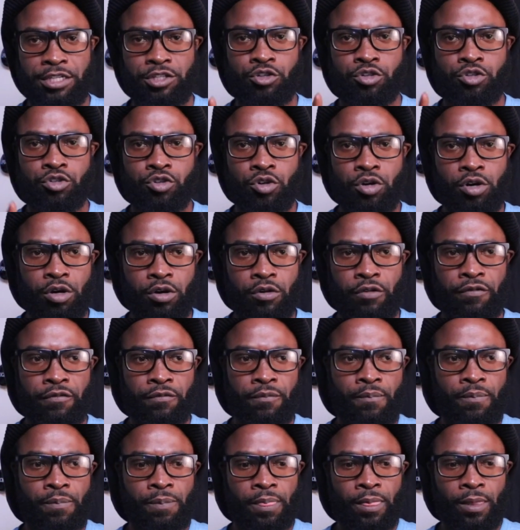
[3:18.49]
deserve
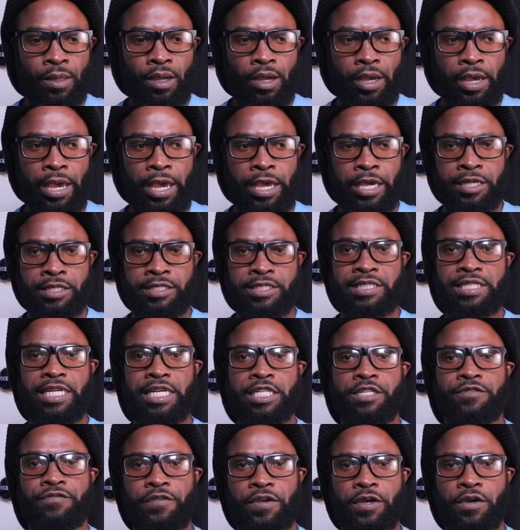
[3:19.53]
a
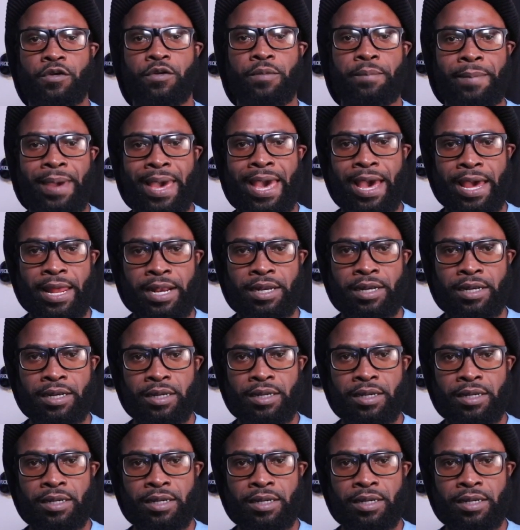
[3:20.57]
six-figure man,